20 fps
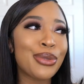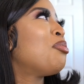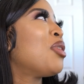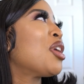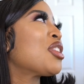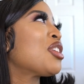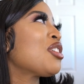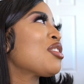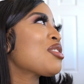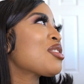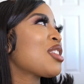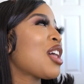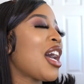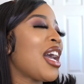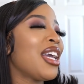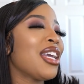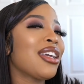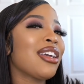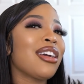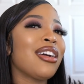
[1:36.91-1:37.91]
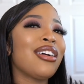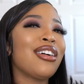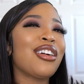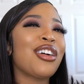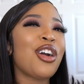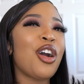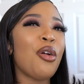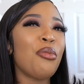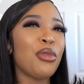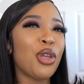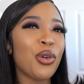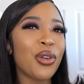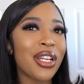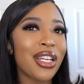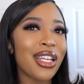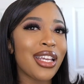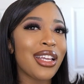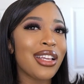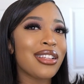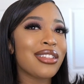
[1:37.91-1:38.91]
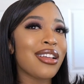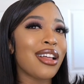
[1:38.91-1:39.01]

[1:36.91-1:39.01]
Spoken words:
but there's like communities